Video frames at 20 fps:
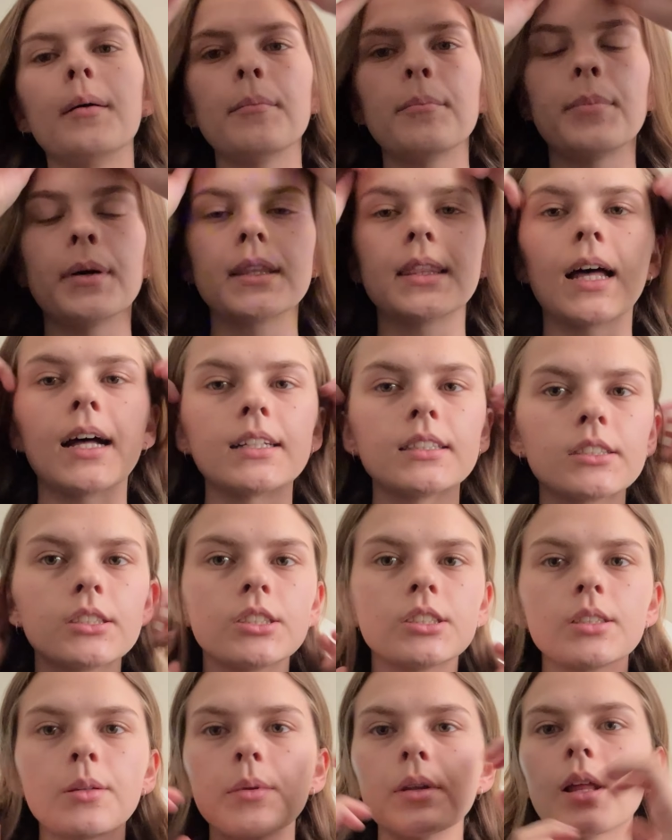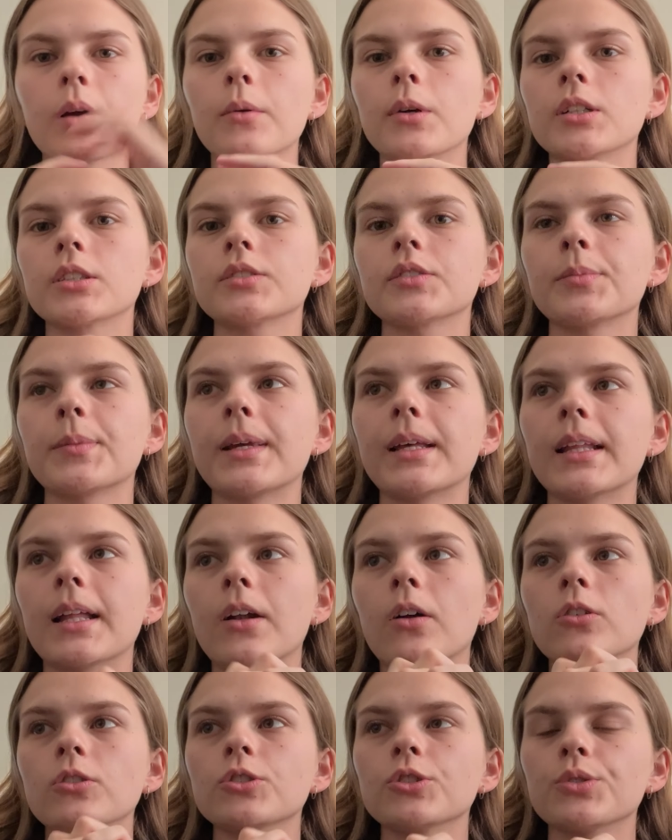but that's just something that works for me. And then
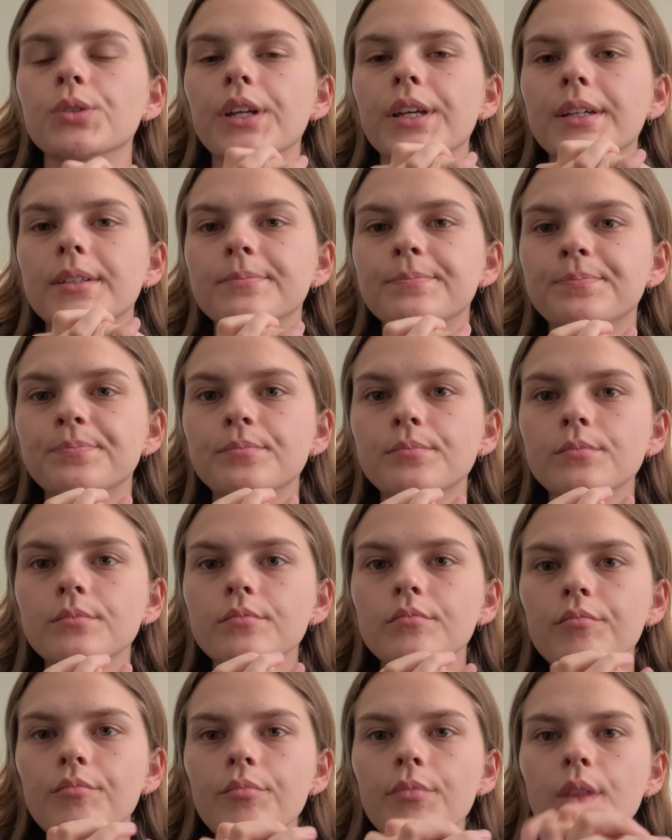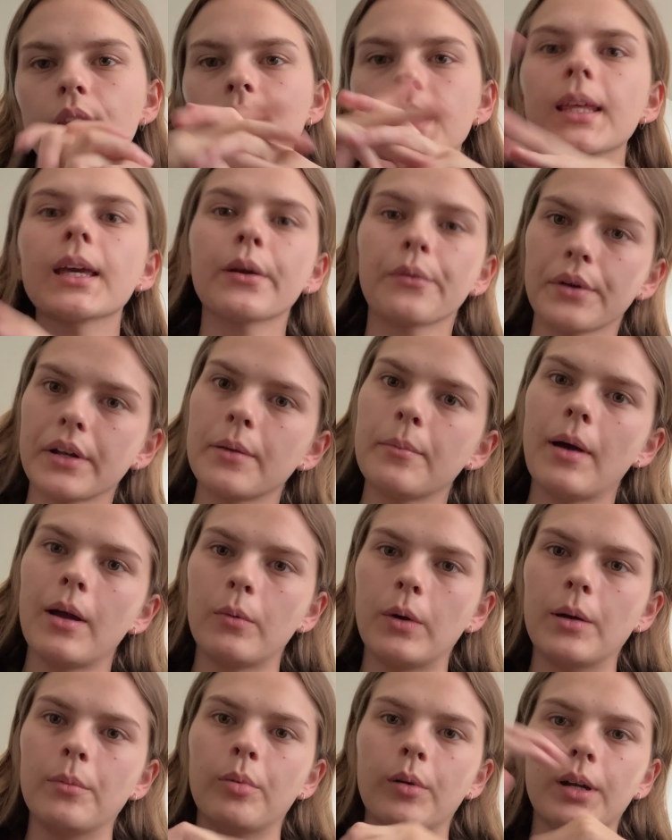also, like, like I read in my
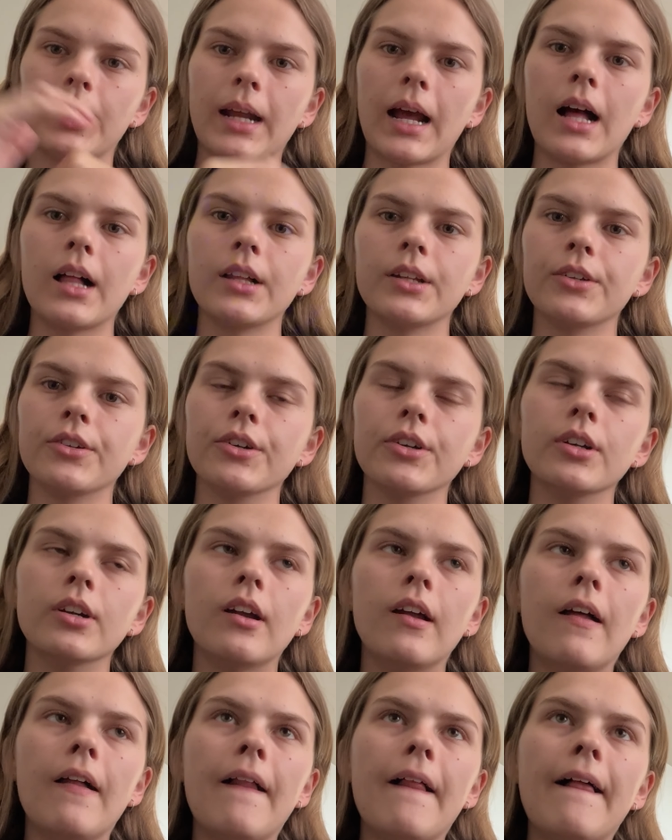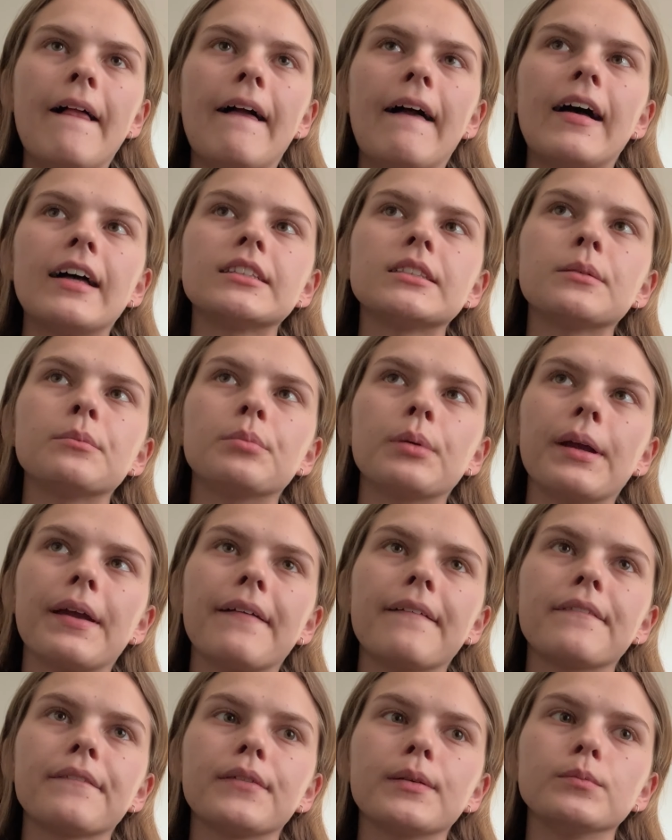whiteboard calendar, as a
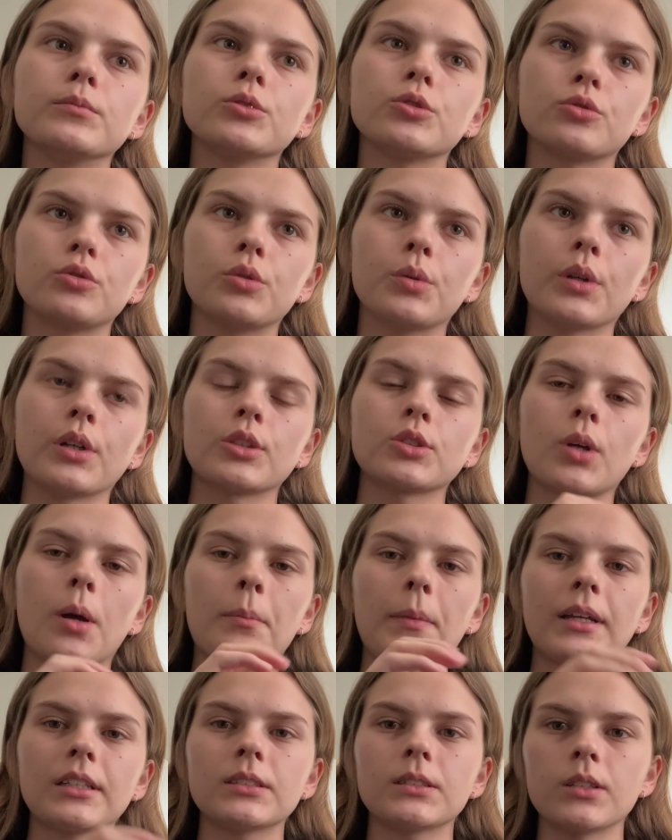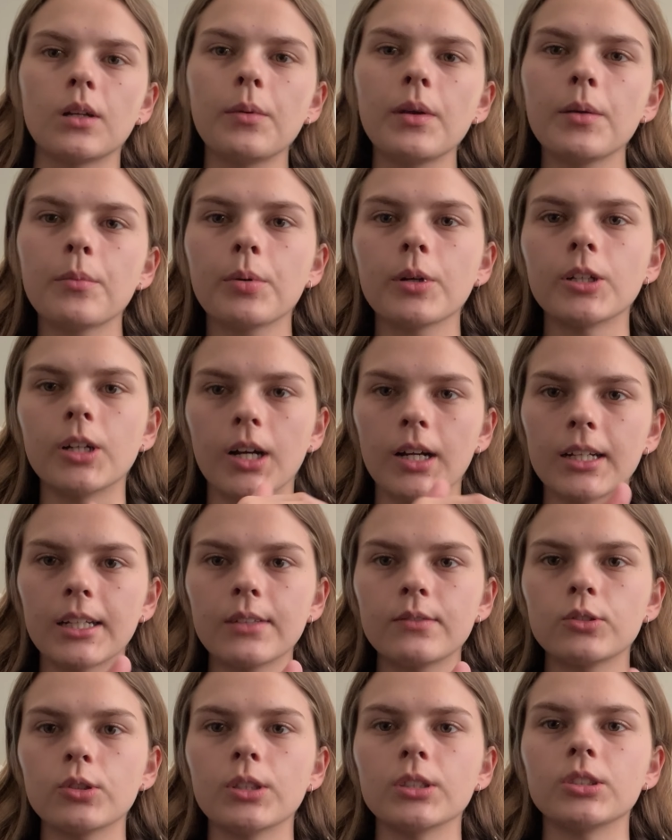break from schoolwork. So I'm like still being
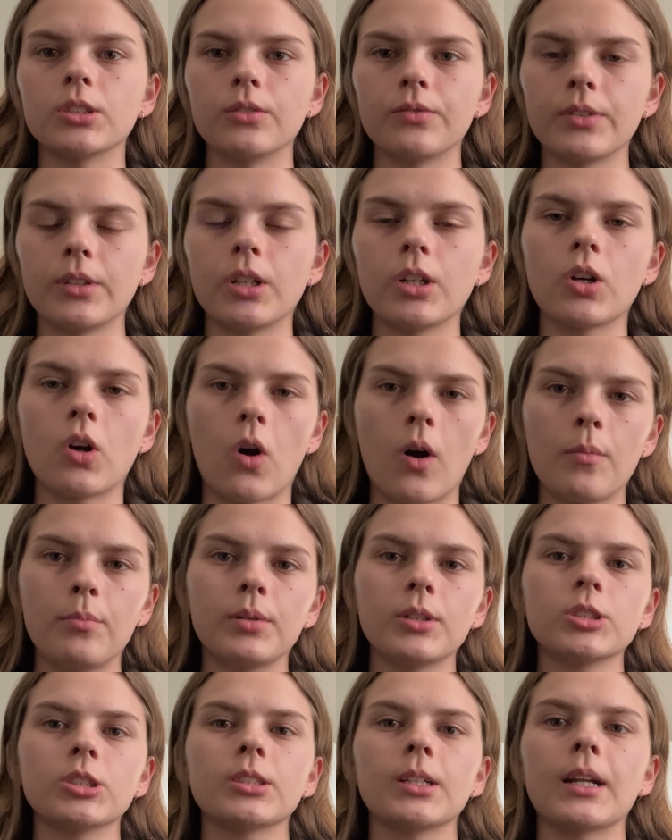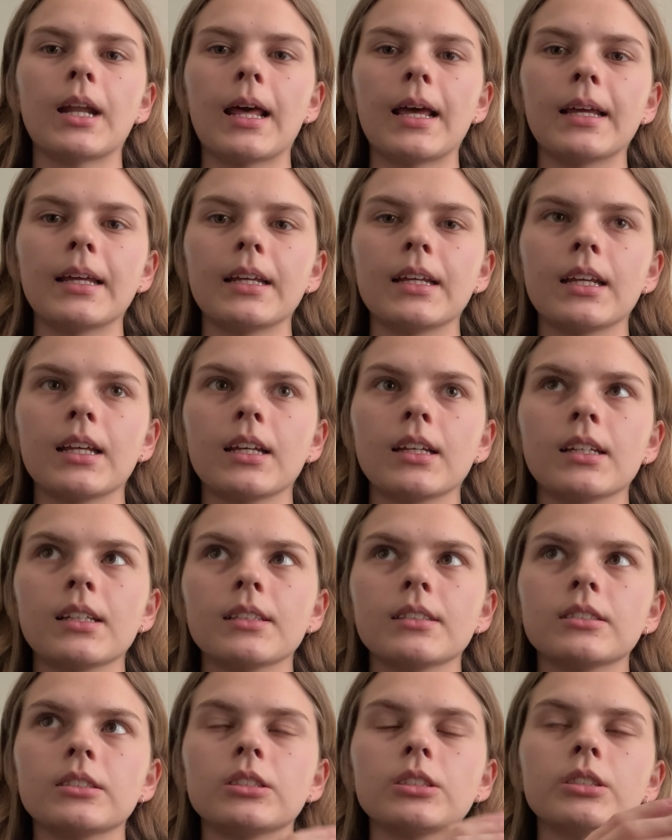productive, so I still feel accomplished and I
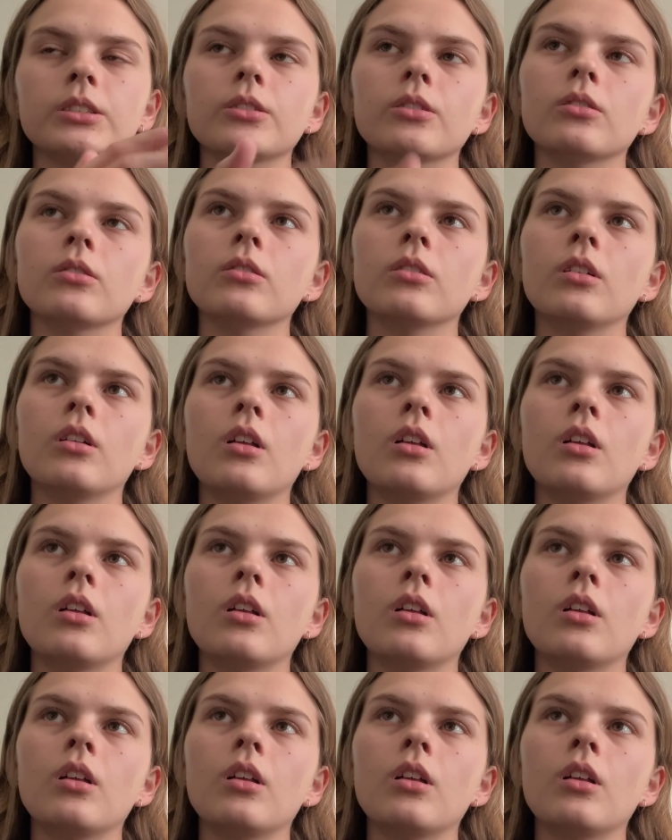still